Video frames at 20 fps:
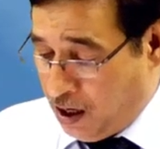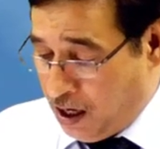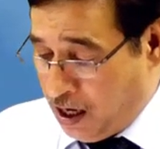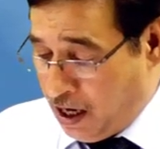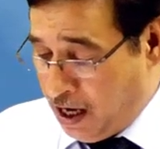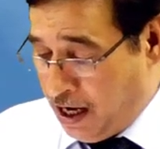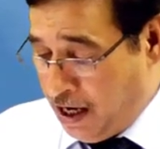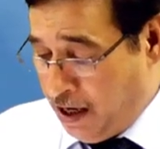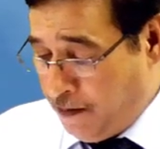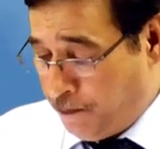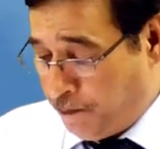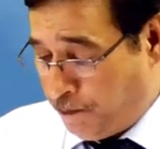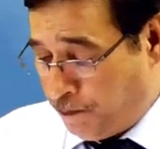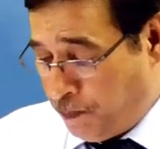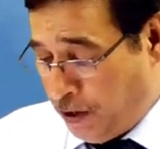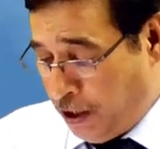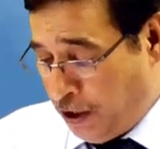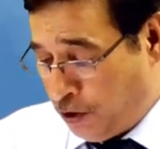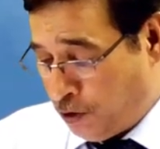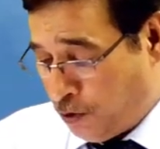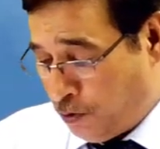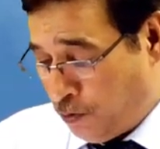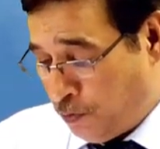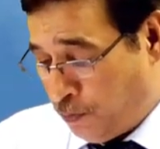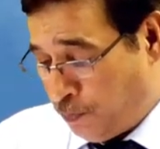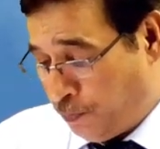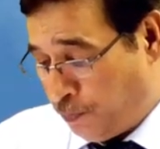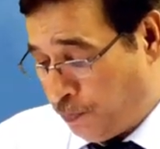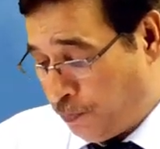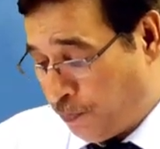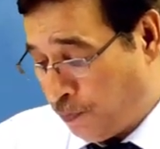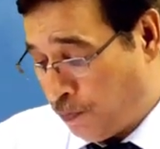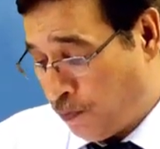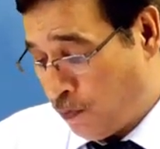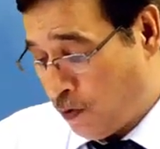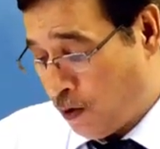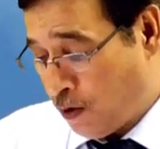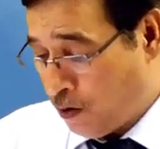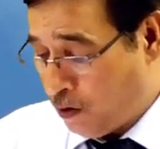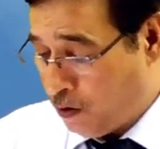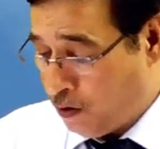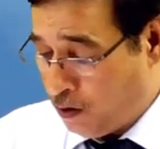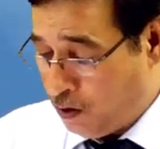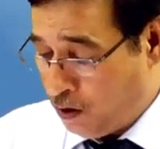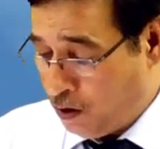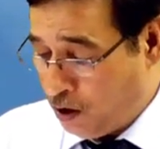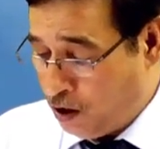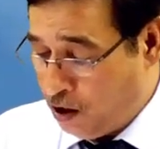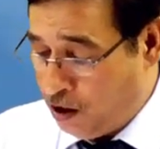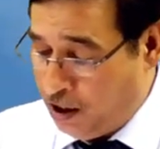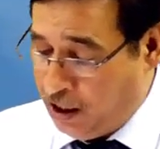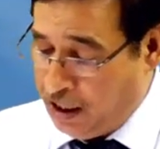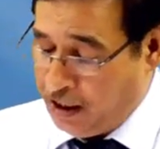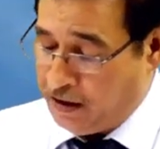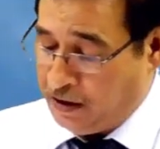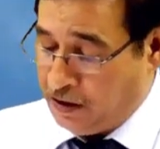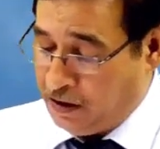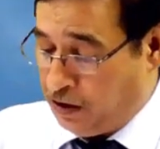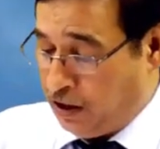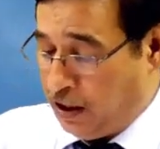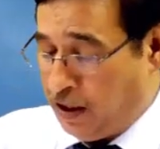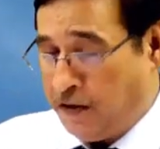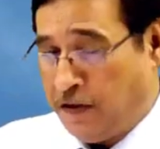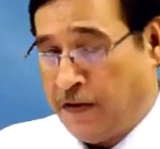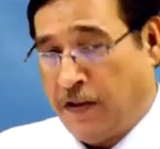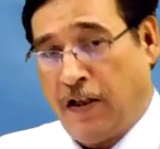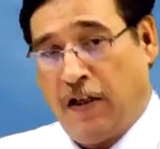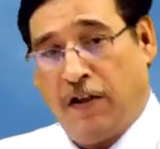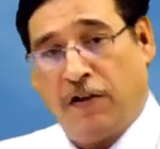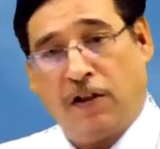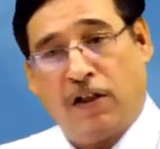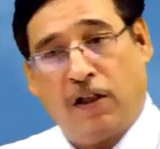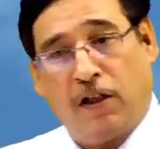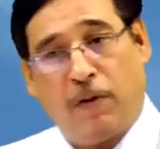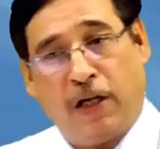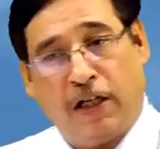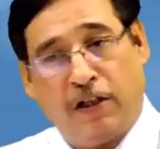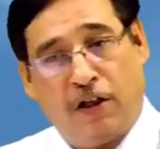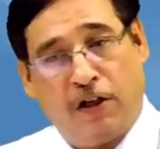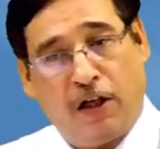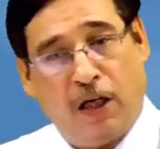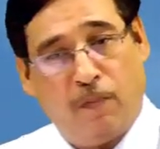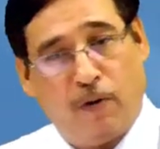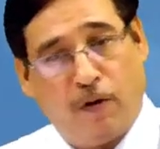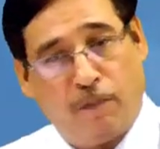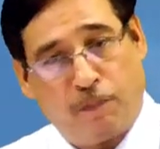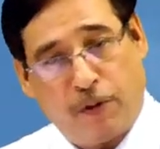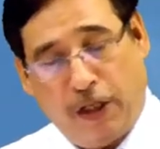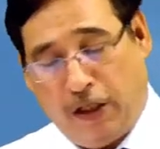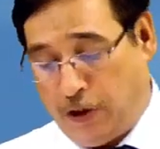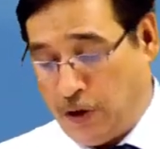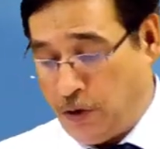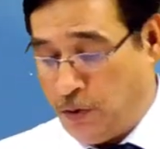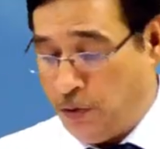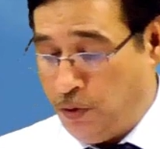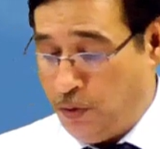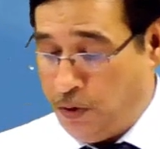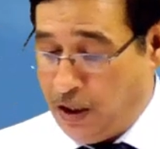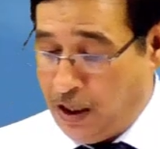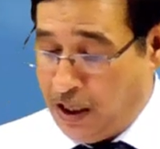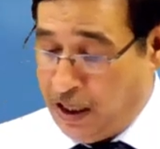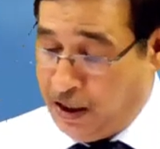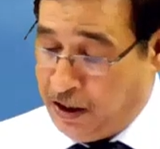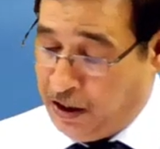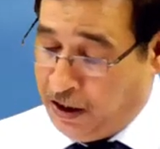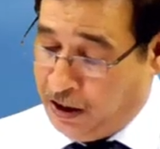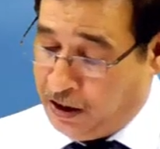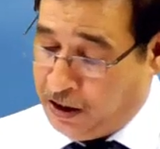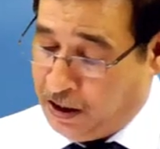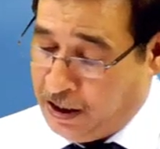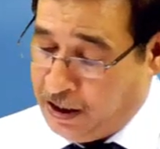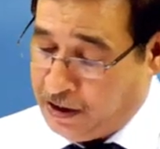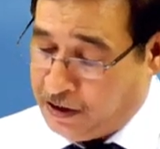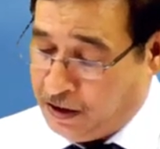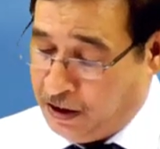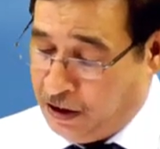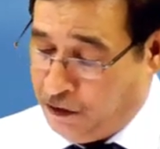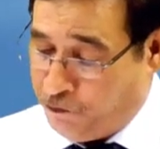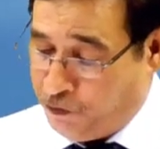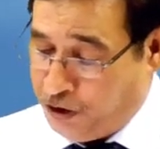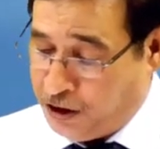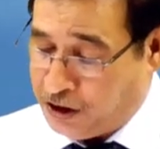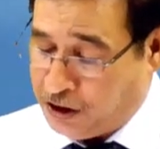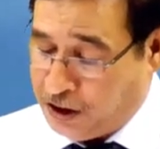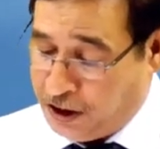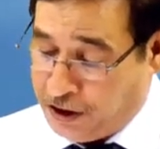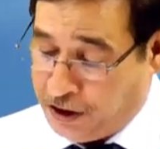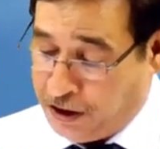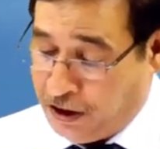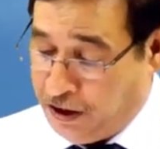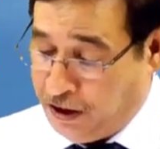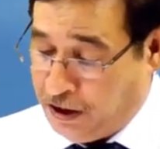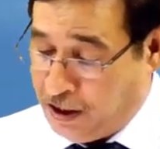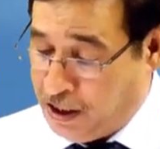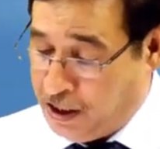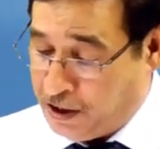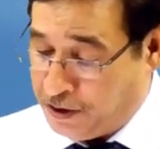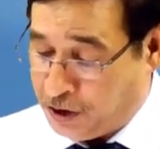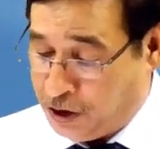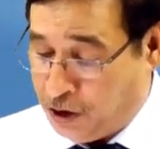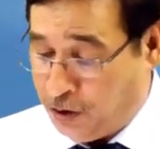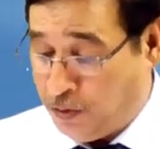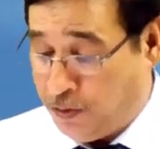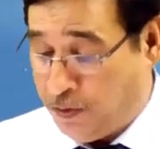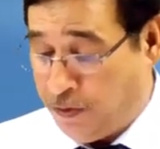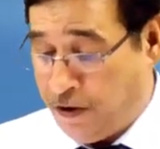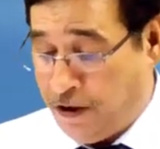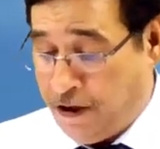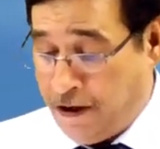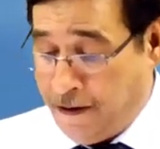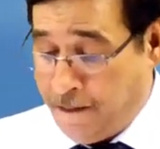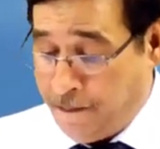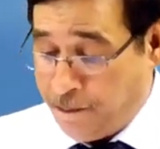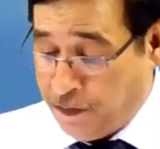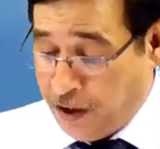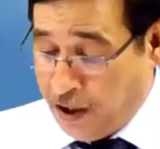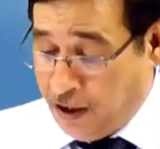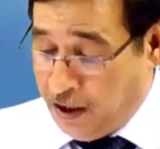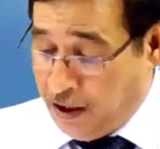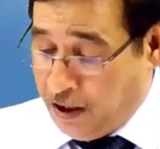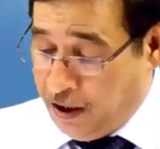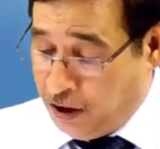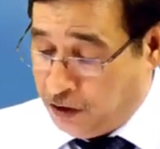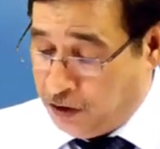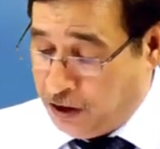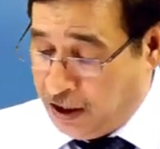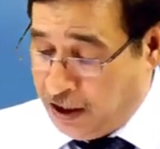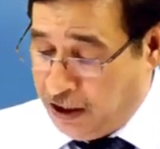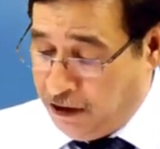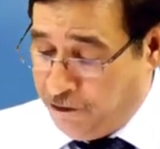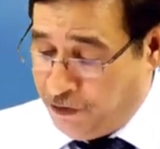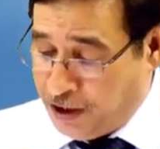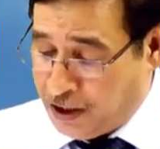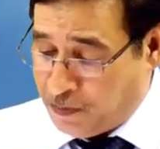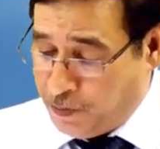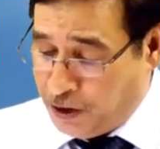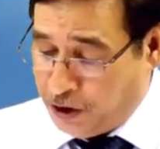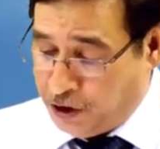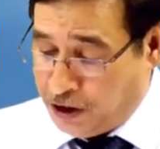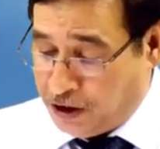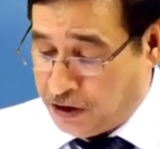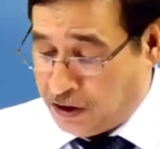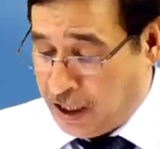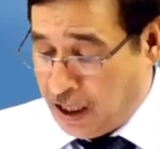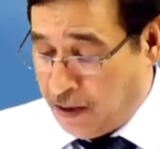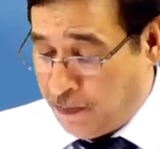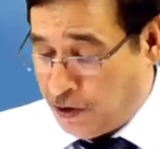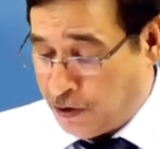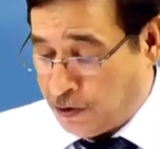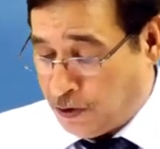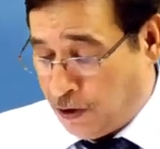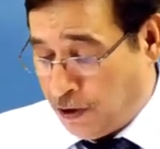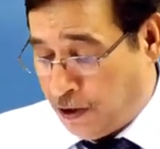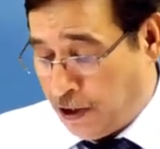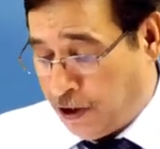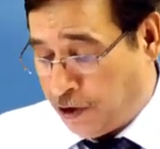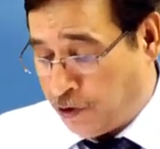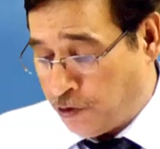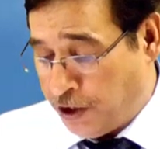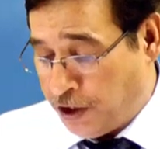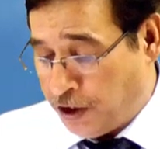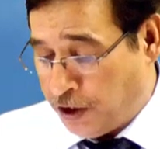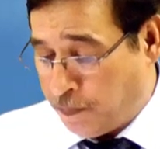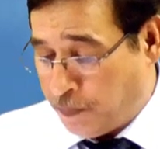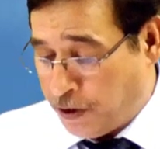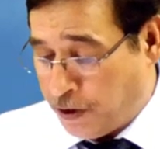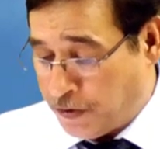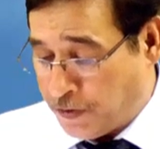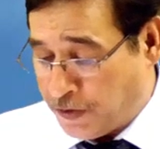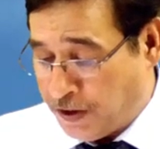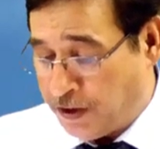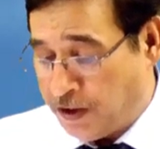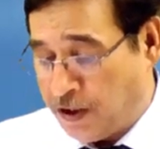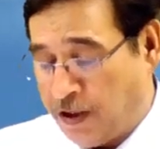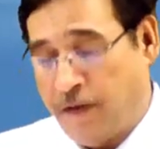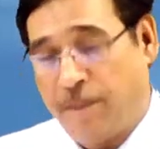I am P2. Let us say there is an entity by the name of P2 and it has invested in S2. Now their investment this time is only 20%.